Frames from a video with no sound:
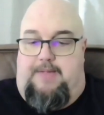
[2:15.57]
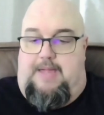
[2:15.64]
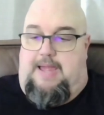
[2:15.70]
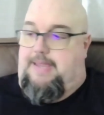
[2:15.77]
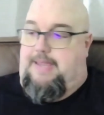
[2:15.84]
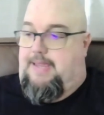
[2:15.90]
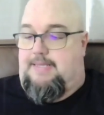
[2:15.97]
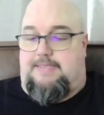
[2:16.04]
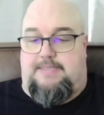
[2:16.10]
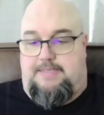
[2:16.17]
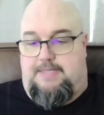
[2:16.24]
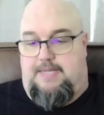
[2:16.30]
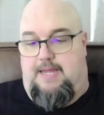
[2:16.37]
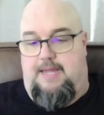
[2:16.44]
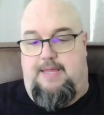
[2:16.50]
I
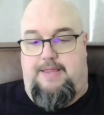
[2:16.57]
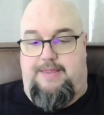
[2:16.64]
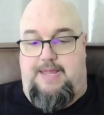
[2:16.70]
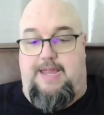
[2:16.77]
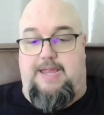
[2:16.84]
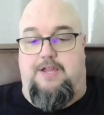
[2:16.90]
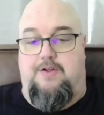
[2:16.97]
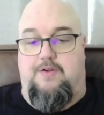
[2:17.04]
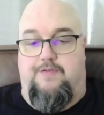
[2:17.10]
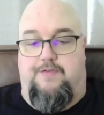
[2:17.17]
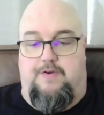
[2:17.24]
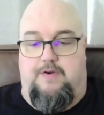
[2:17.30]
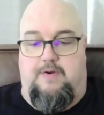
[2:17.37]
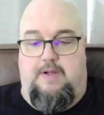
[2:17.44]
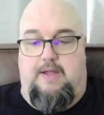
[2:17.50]
guess thank you
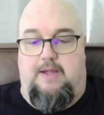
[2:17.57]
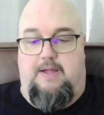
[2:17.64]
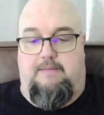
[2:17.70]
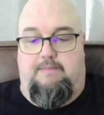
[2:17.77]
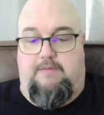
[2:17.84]
for at